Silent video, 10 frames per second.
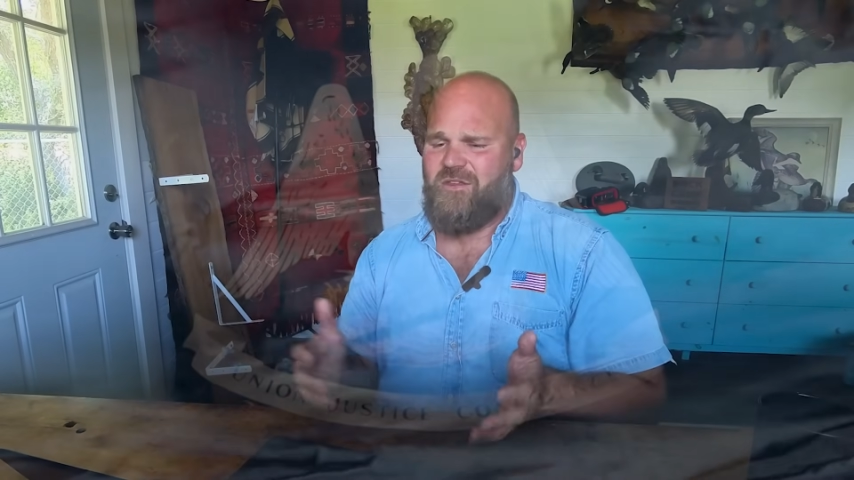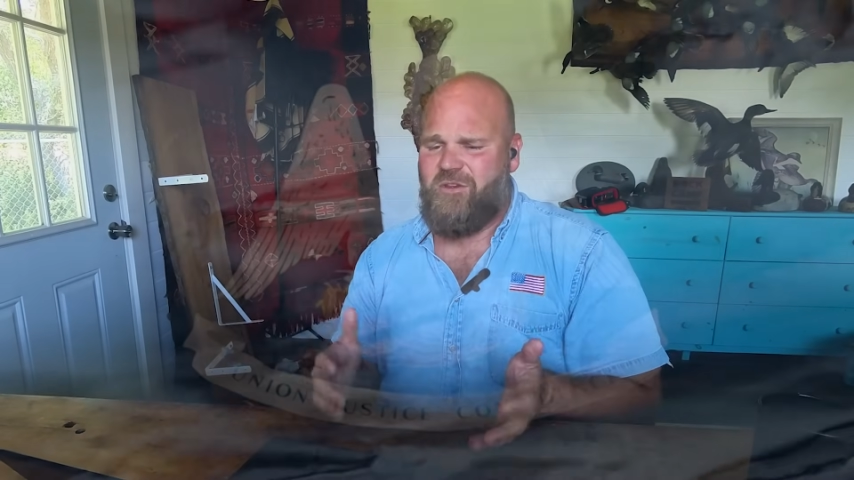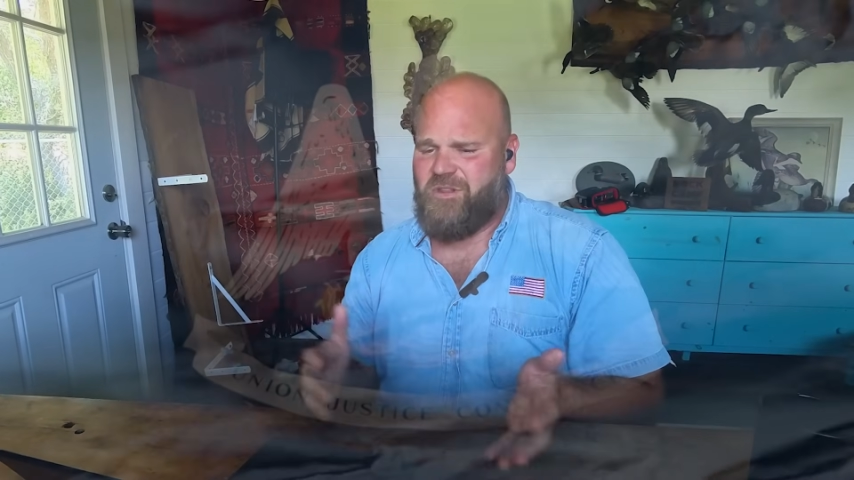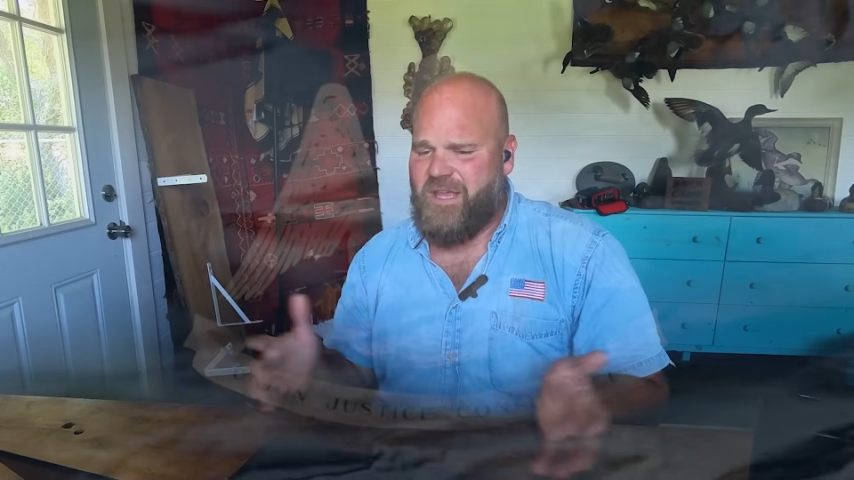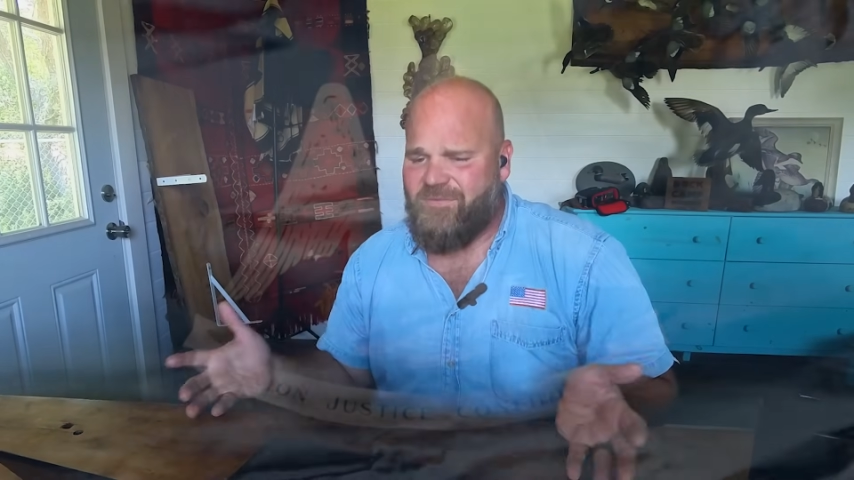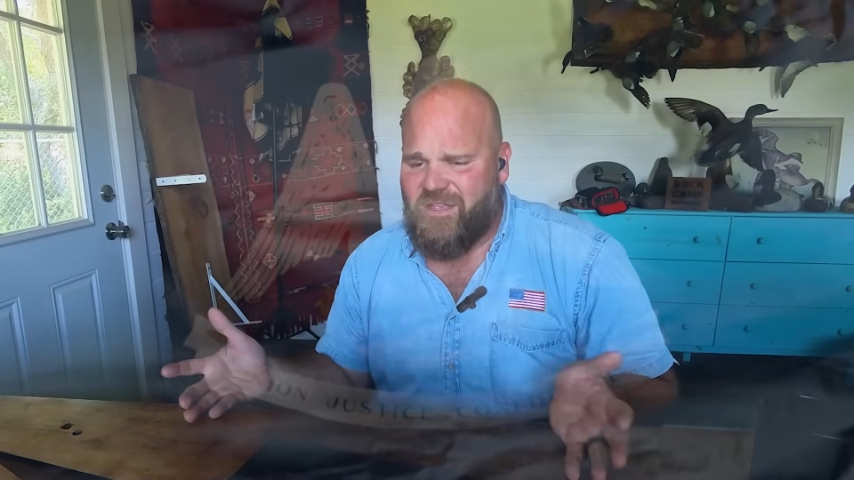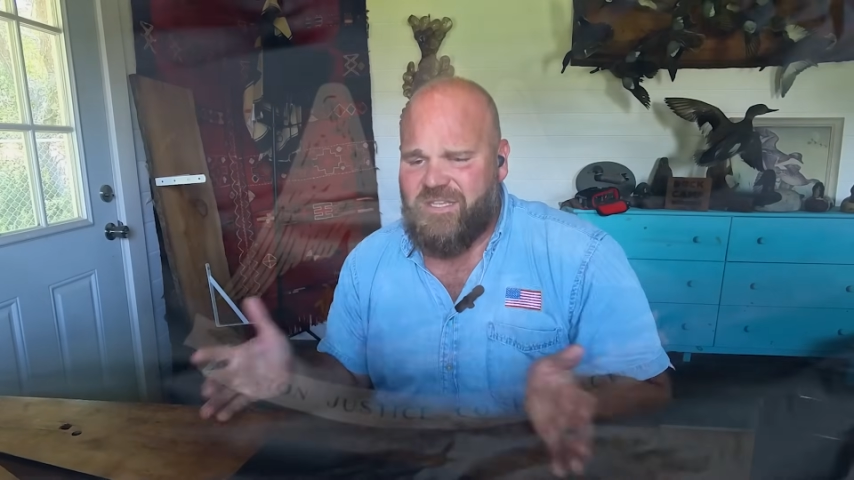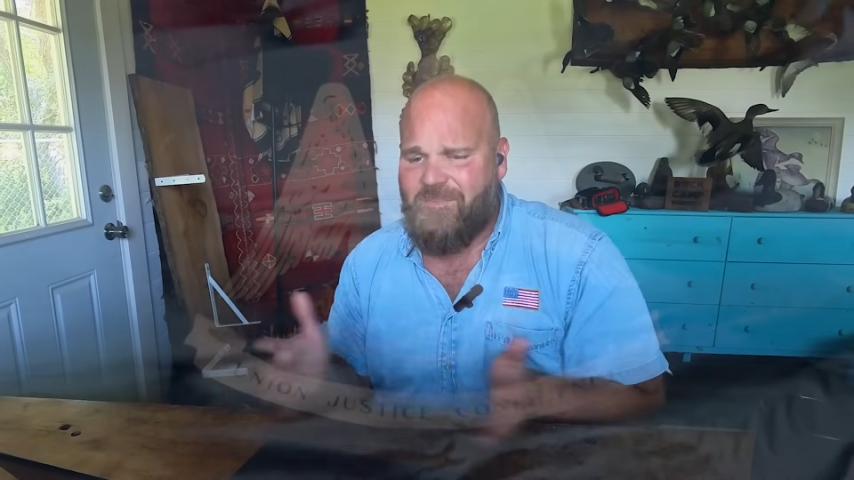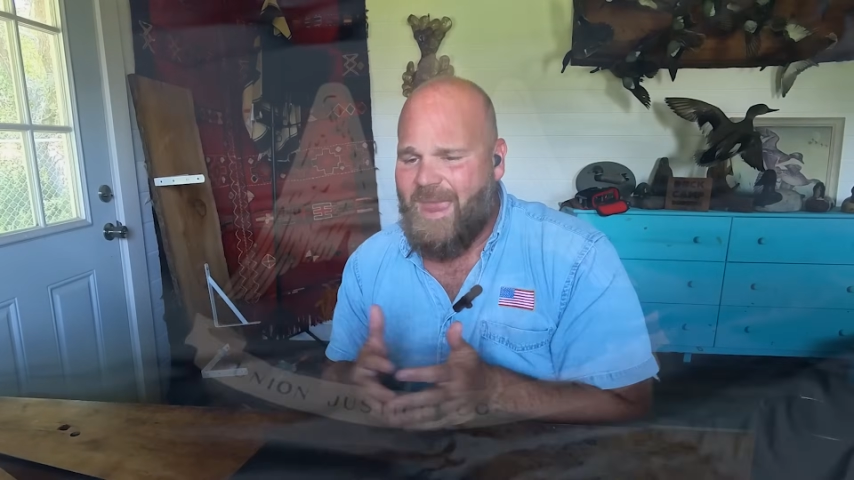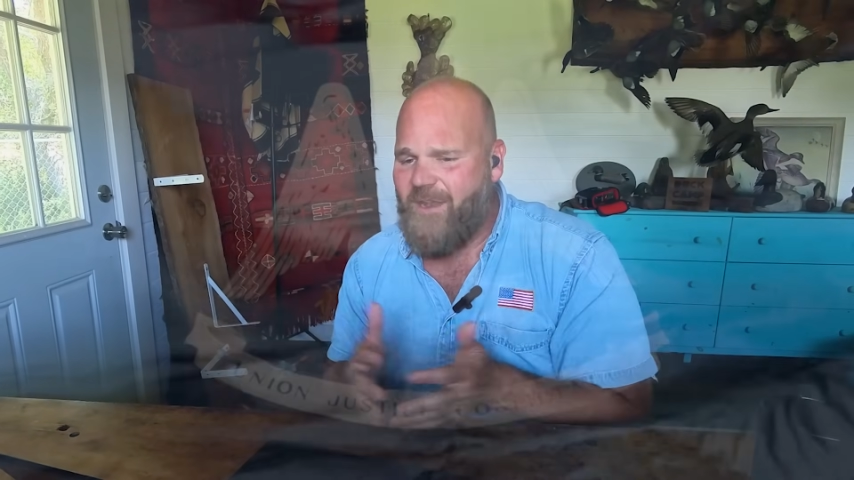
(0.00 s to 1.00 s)
dude, leave the
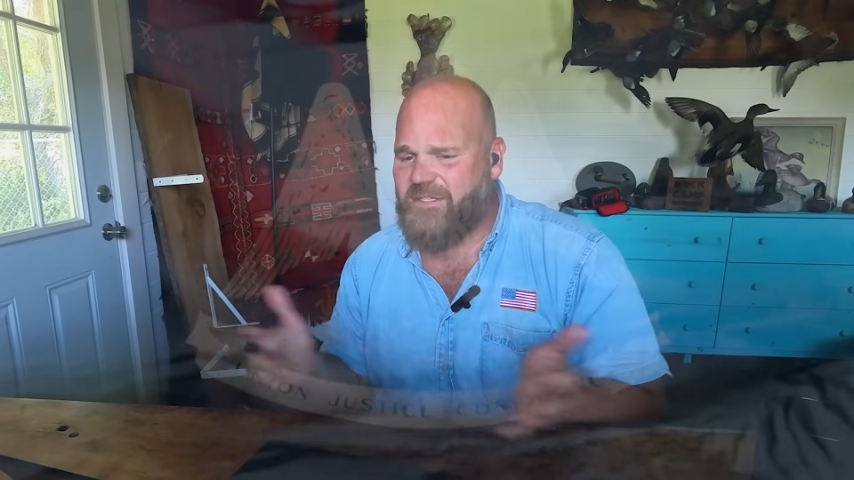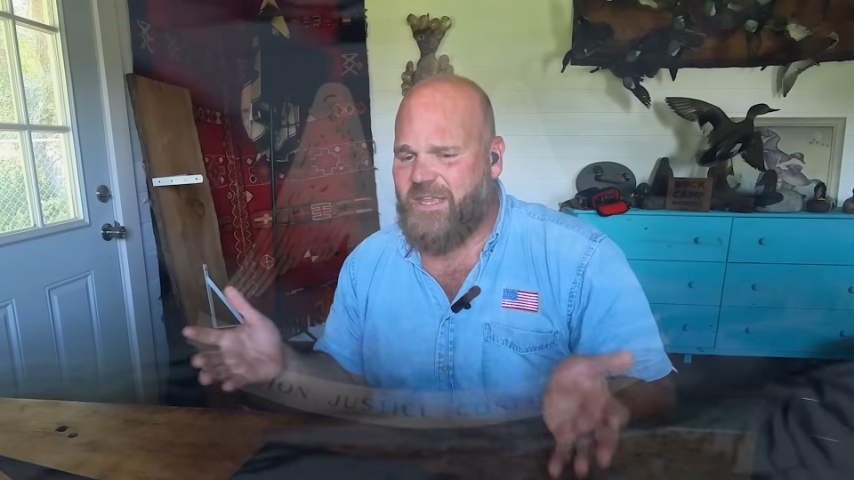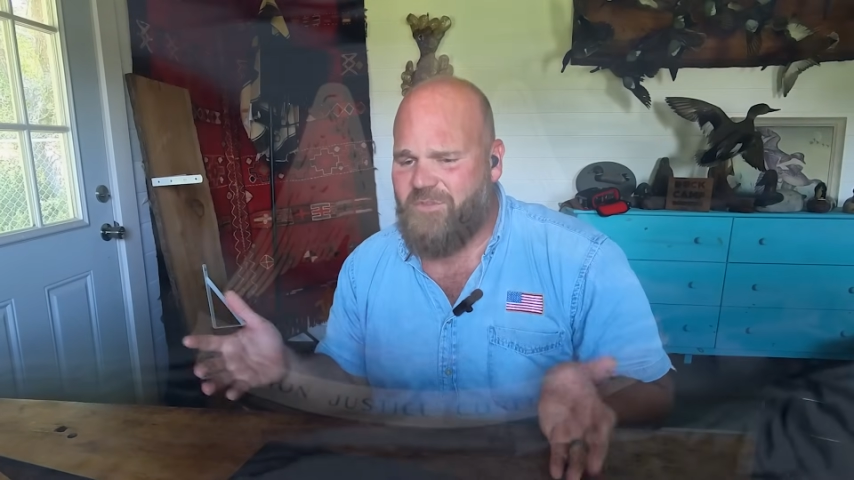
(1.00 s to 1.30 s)
tomatoes,